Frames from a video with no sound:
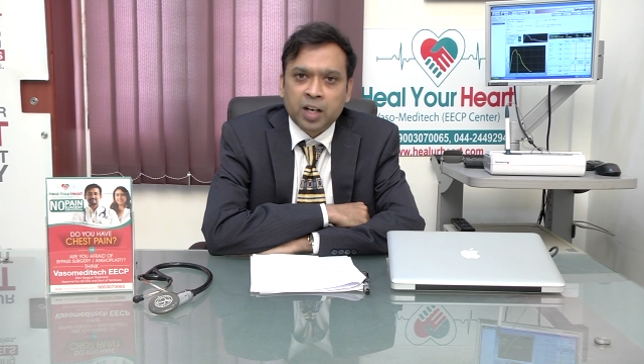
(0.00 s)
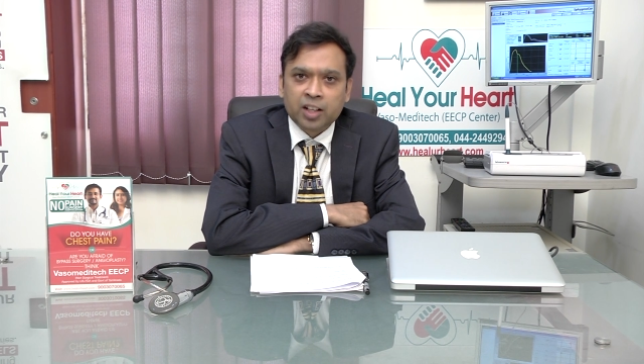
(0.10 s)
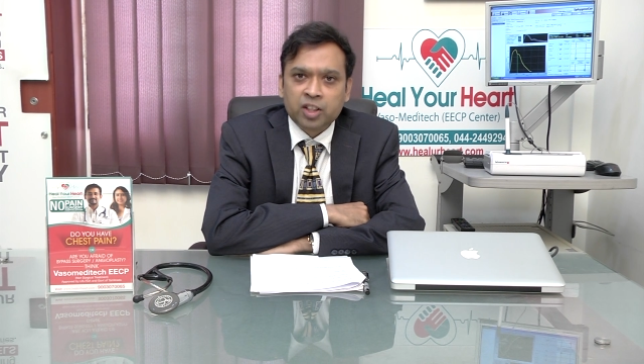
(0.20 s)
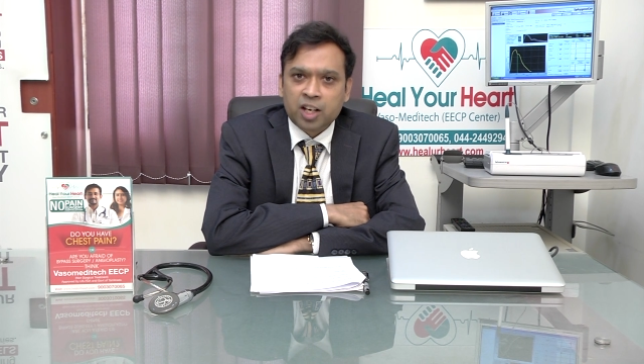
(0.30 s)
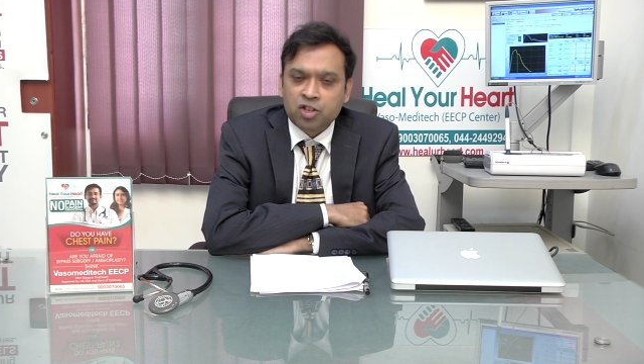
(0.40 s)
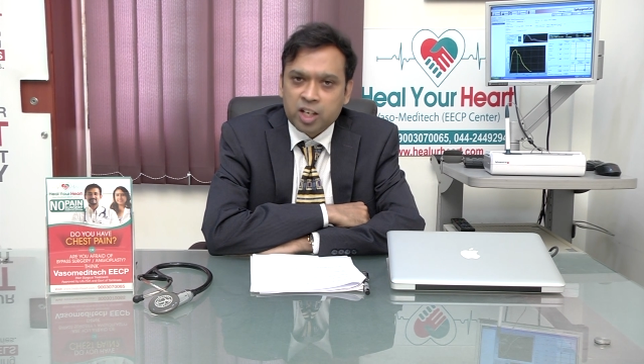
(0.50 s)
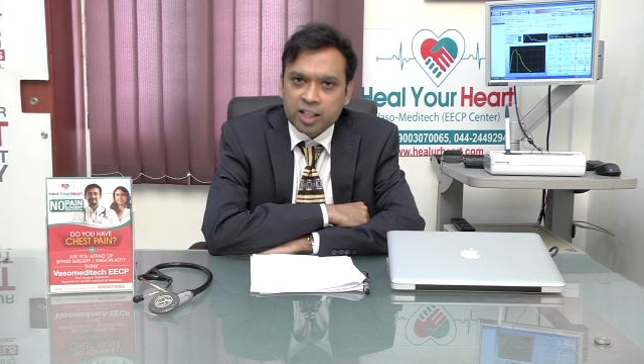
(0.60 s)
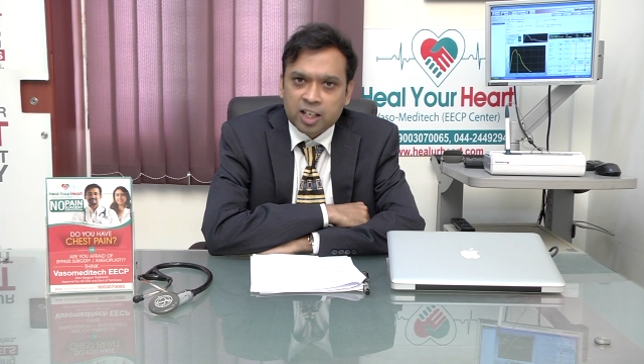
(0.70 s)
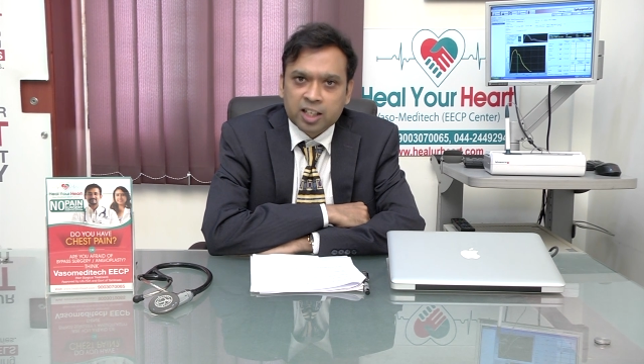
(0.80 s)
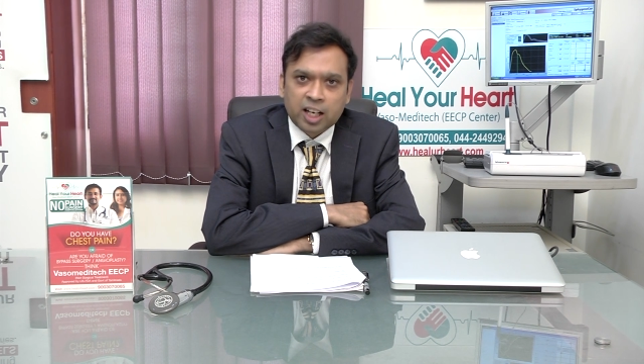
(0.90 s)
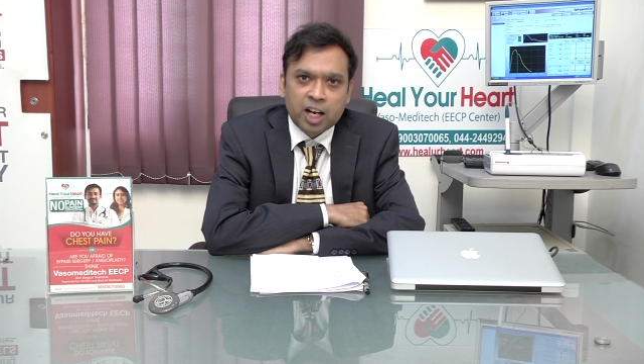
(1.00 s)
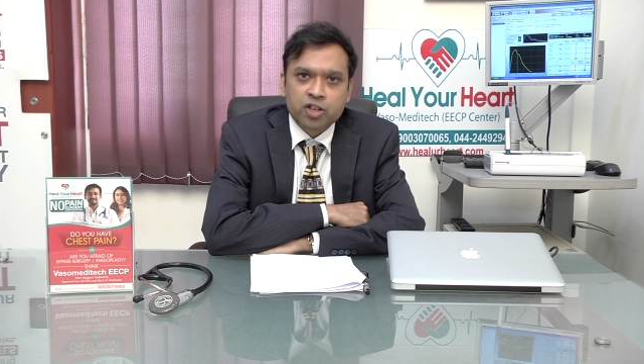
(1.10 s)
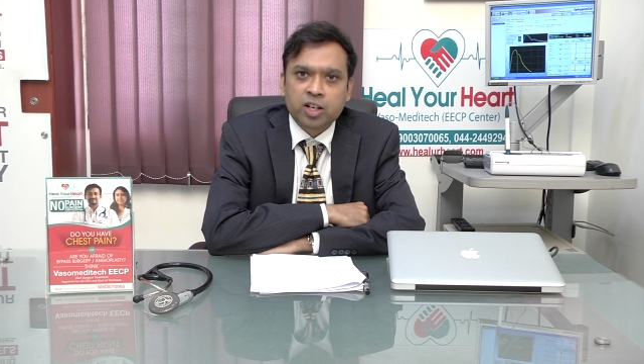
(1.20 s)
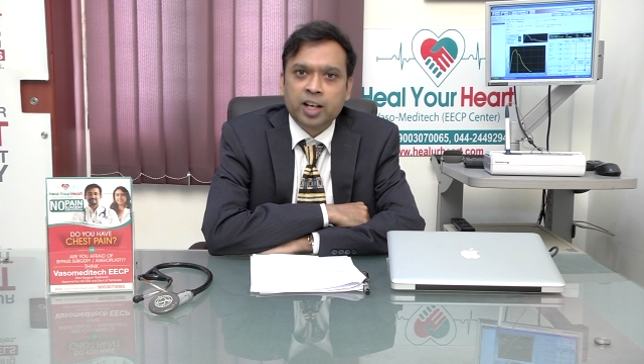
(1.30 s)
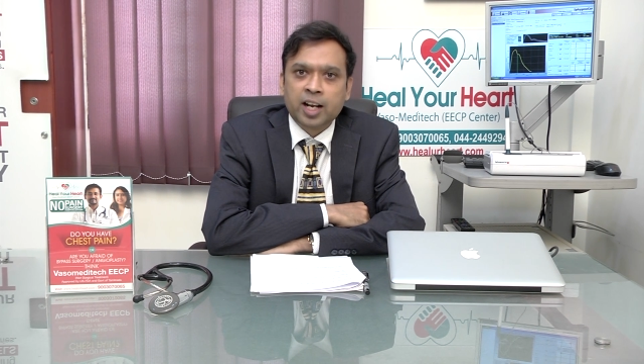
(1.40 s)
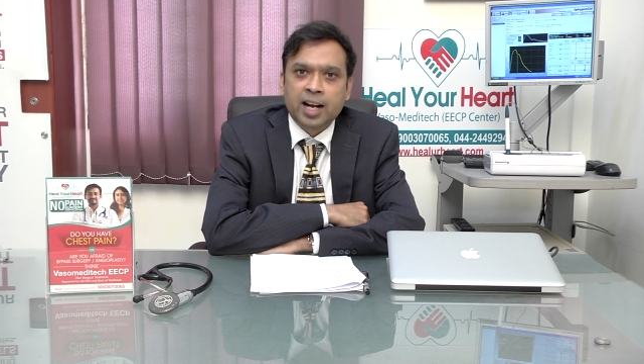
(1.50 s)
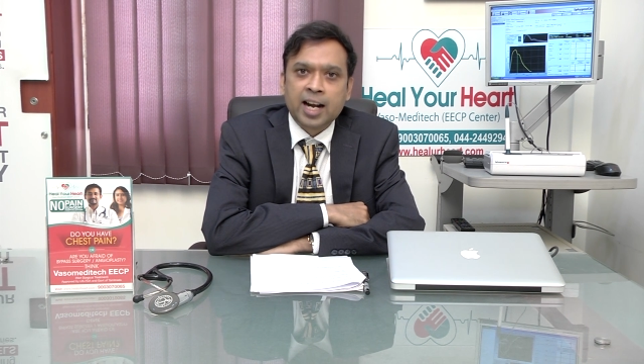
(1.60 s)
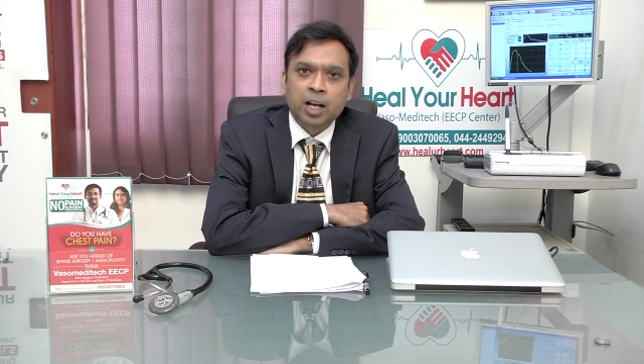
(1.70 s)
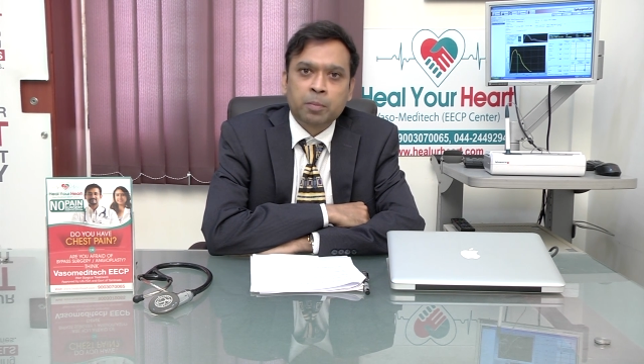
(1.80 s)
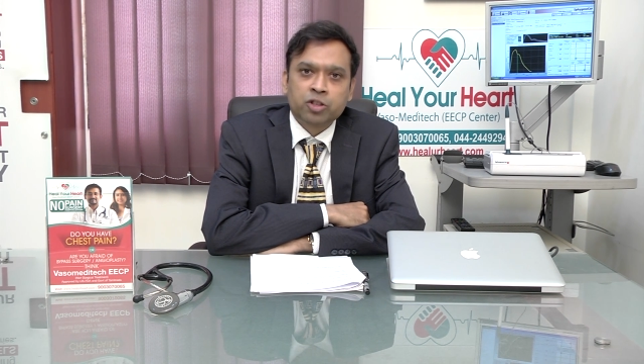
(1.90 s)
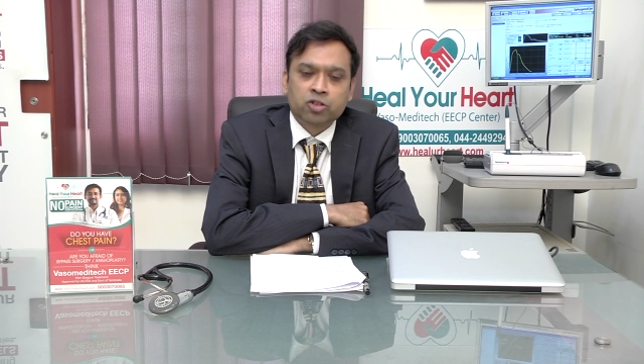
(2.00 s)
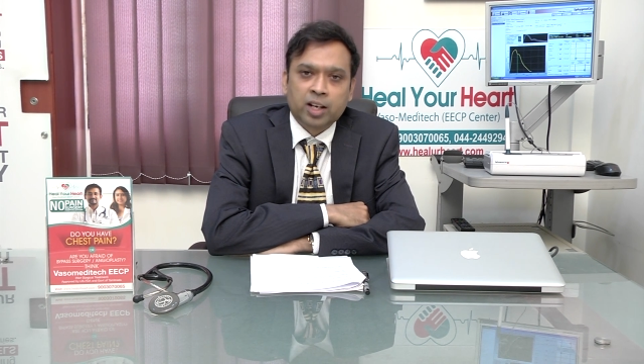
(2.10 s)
and they injected chelation in a randomized